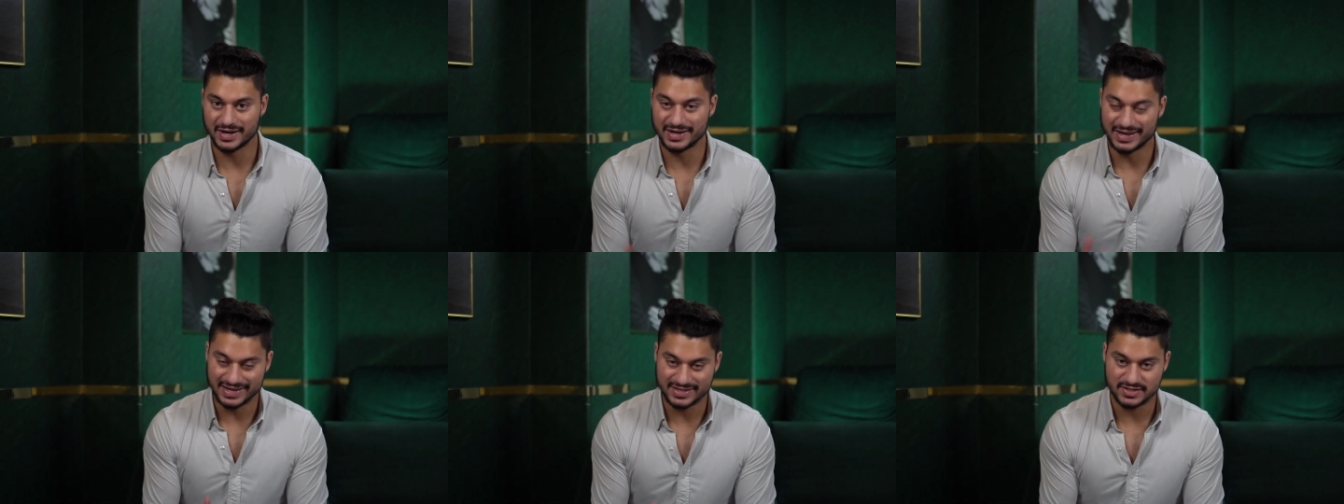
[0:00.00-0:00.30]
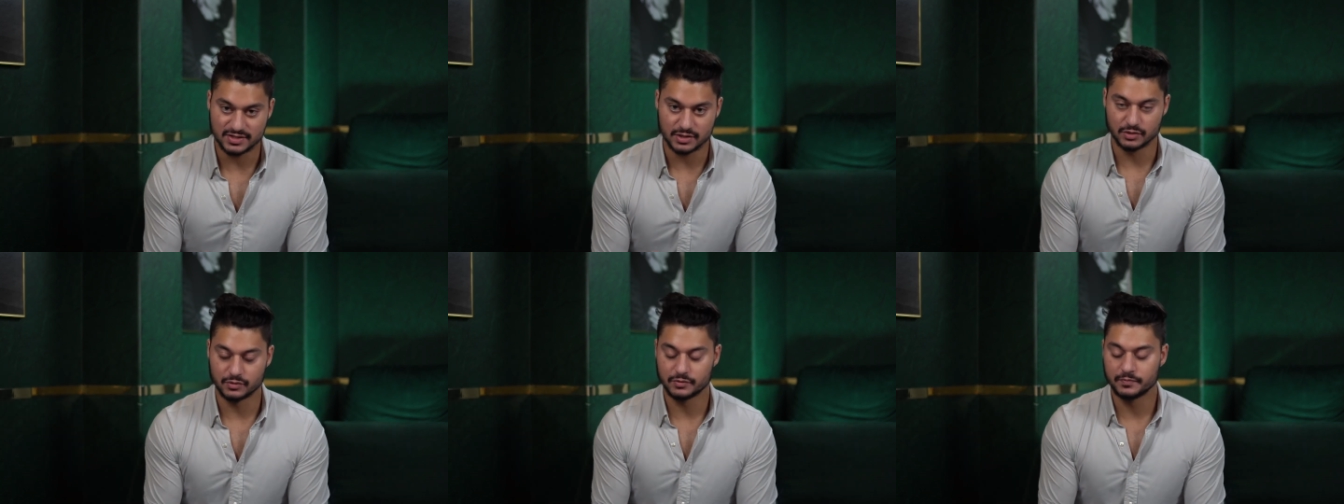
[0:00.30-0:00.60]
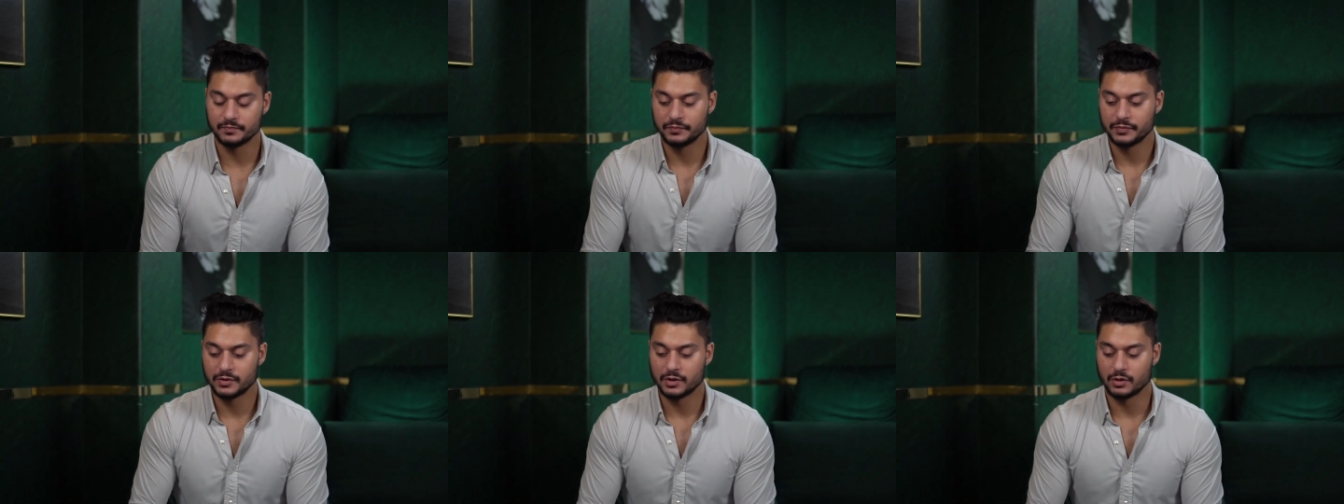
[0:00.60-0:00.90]
against you
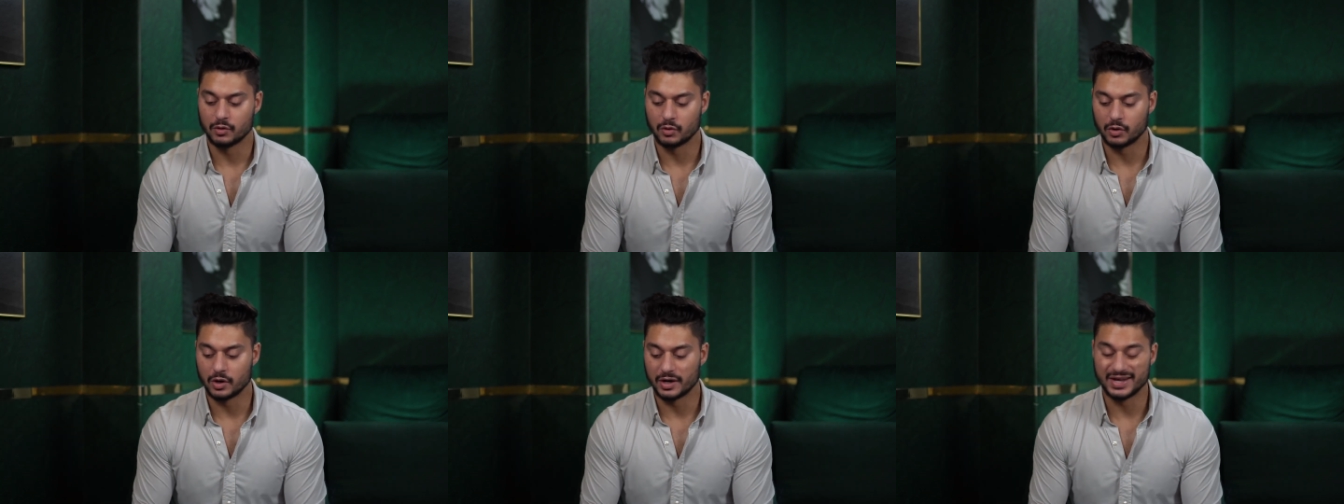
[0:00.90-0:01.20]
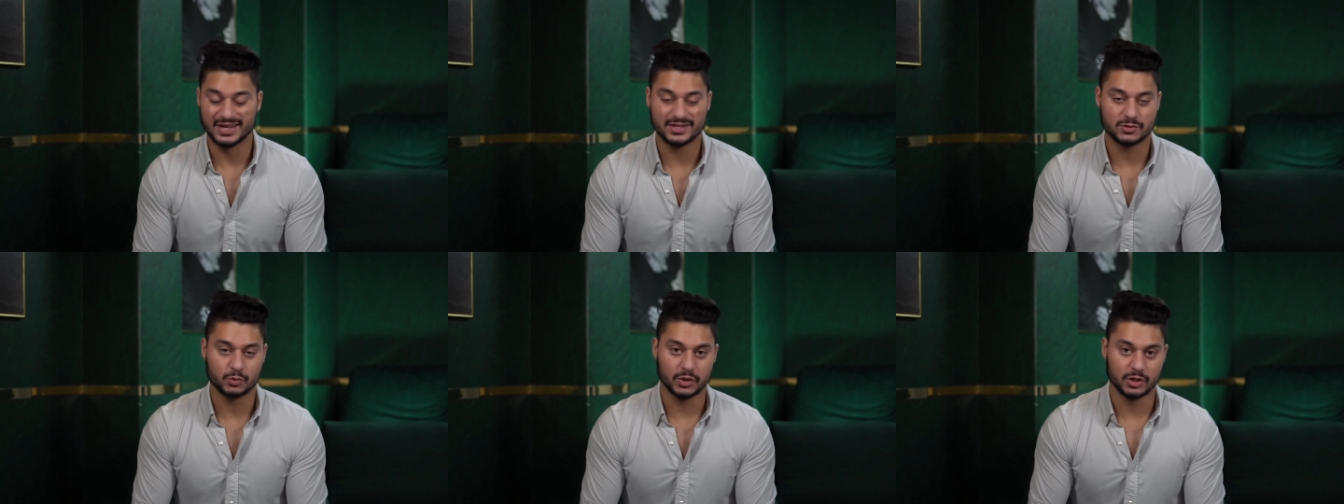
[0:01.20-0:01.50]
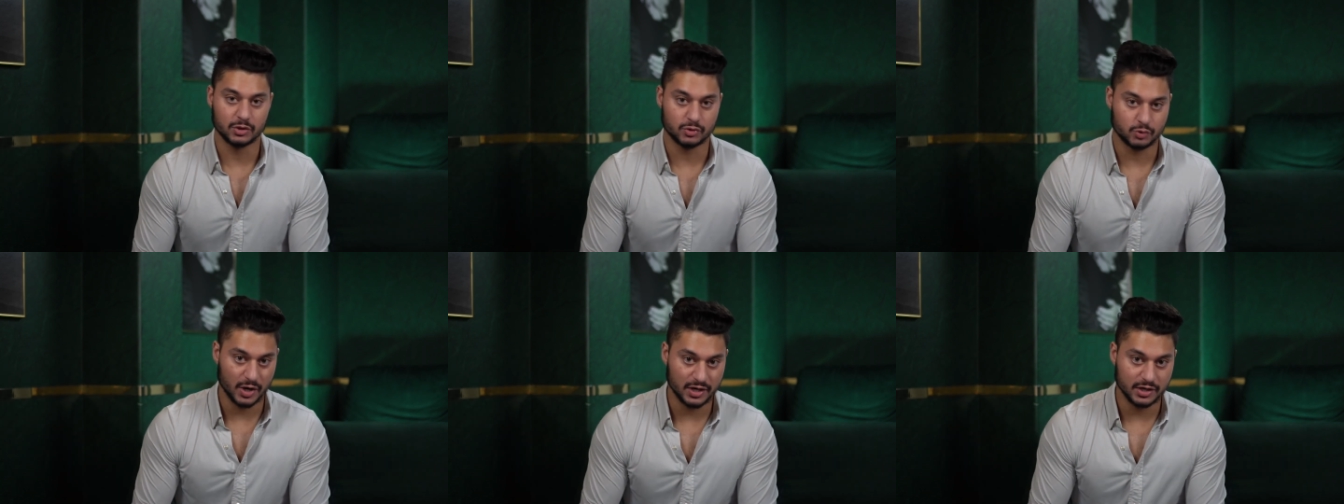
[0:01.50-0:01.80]
or against what
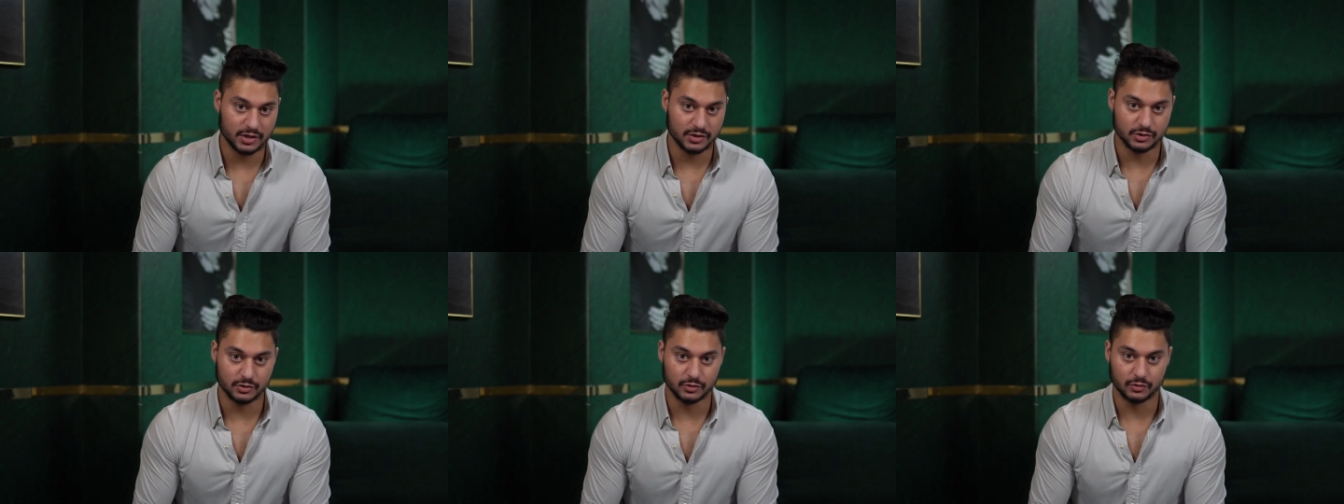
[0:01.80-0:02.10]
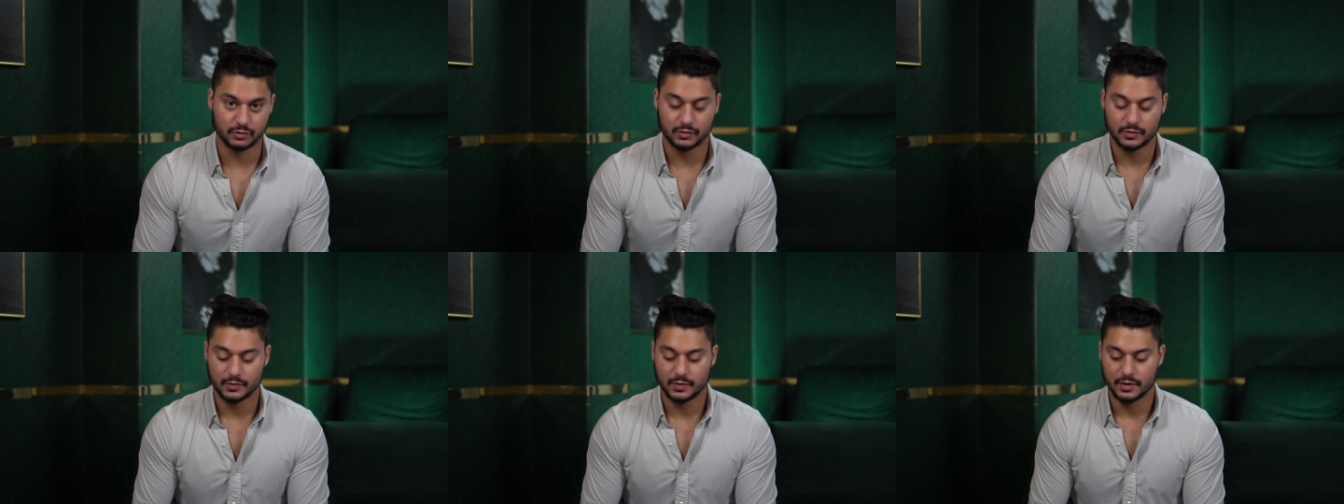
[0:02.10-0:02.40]
you're trying to do.